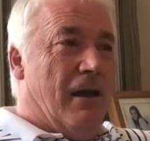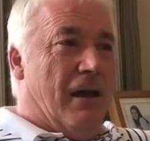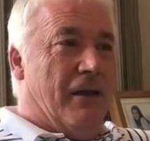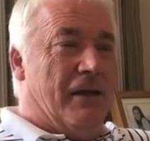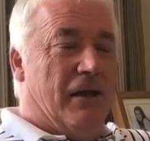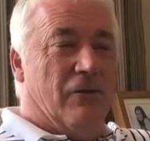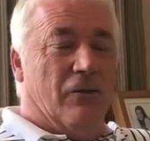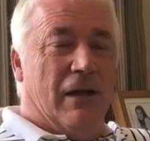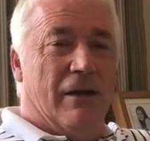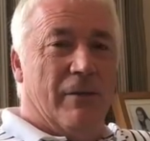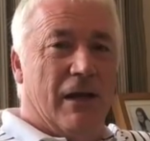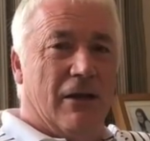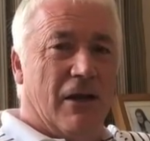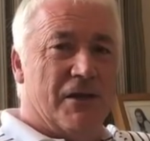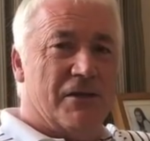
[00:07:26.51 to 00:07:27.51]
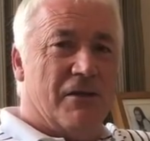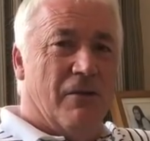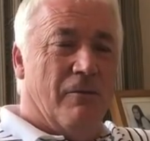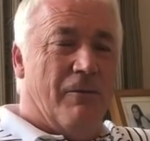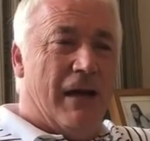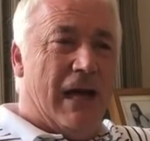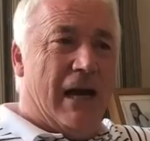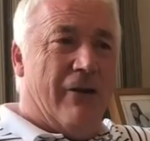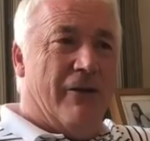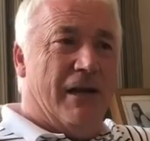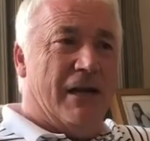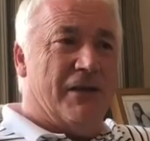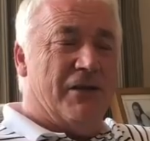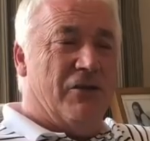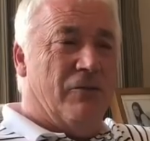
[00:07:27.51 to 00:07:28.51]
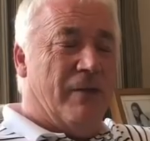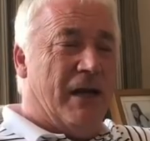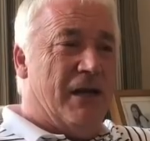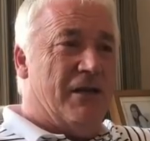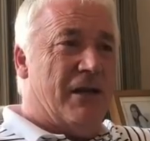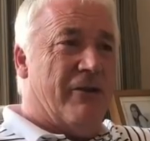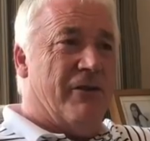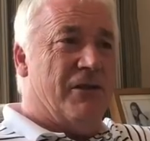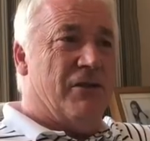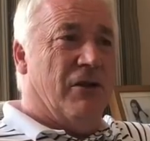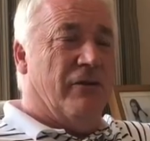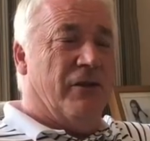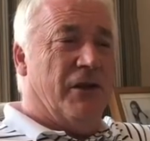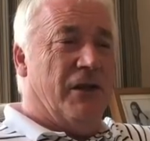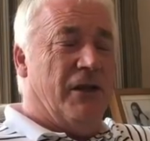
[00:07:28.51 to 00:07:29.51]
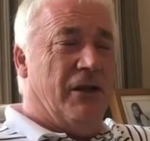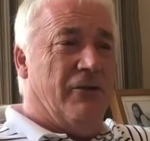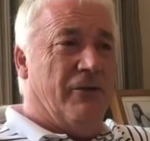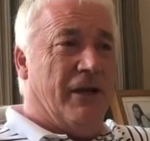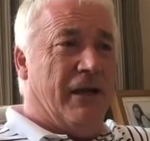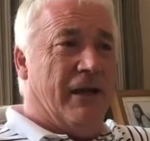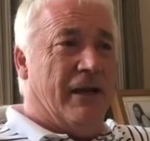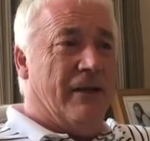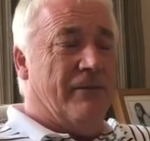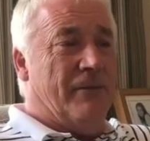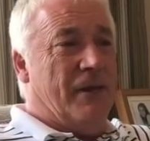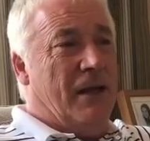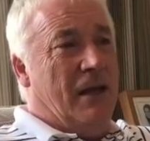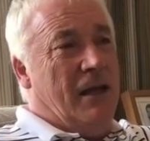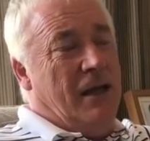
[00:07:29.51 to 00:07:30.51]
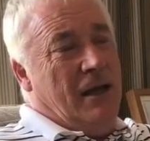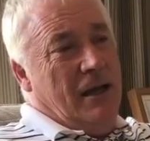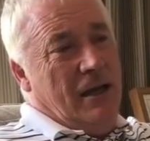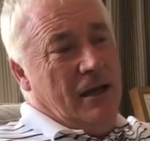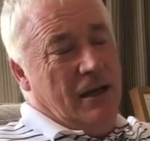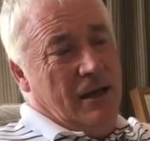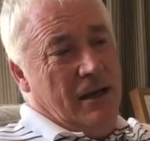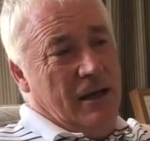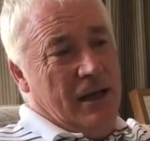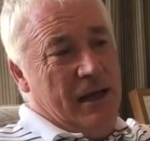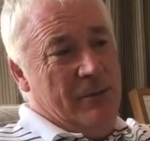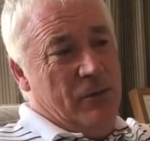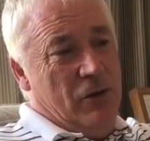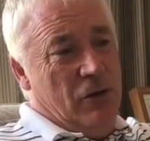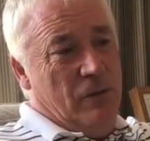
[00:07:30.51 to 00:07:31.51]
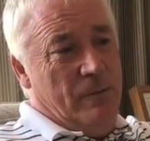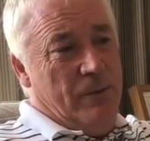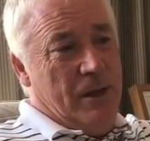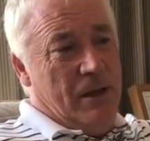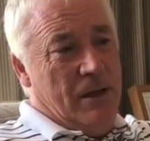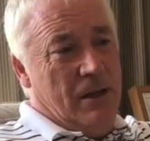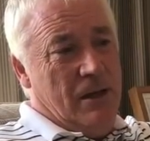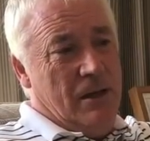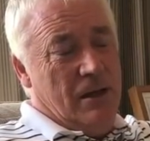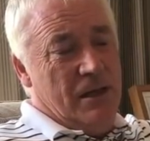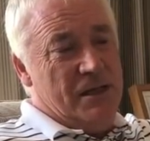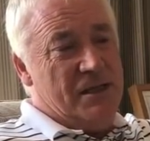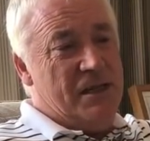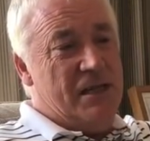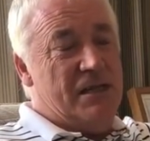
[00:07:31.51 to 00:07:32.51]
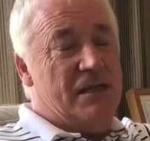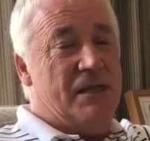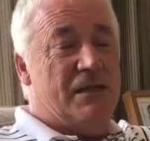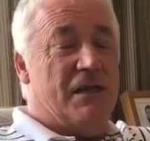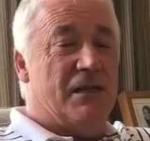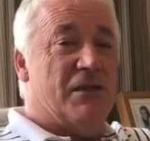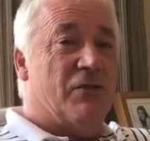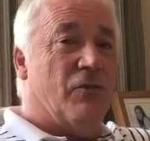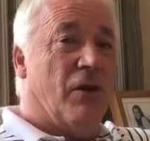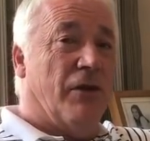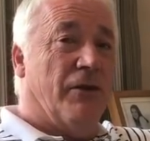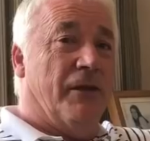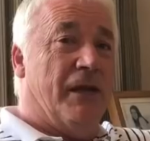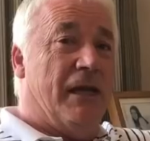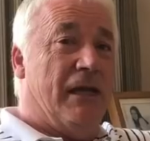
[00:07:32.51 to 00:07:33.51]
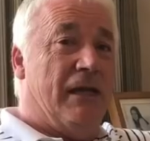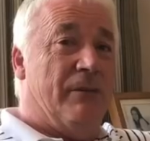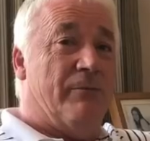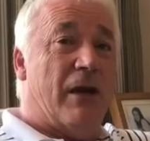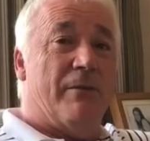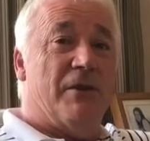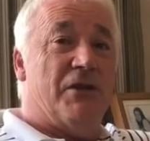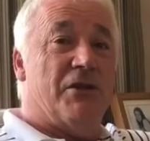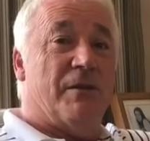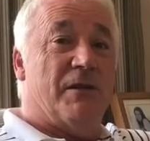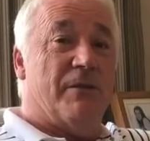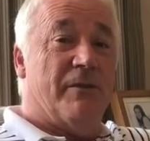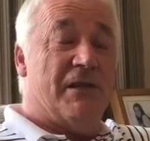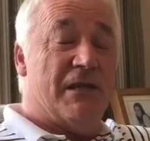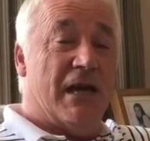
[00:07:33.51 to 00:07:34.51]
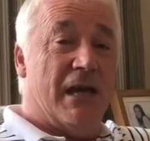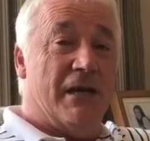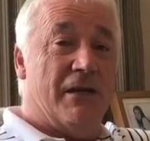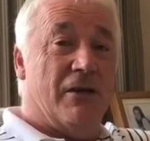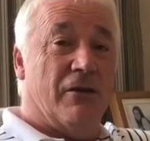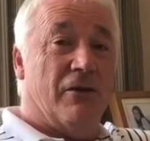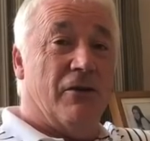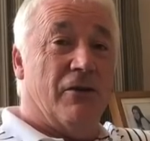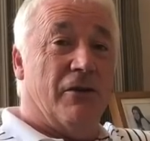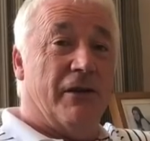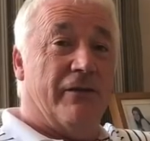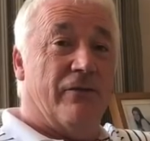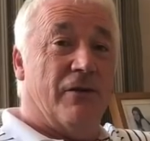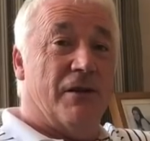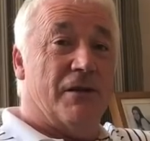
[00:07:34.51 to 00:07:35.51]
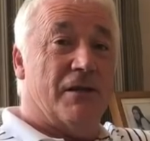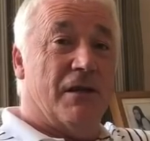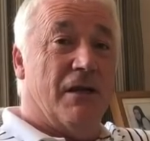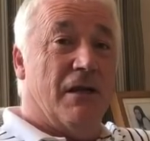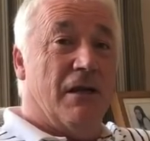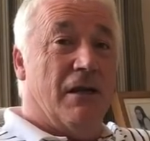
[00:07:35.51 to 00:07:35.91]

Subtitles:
I think the William Hill odds compiler had too many sherries over the new year. And he put up 66-1, the premiership to be decided on goal difference.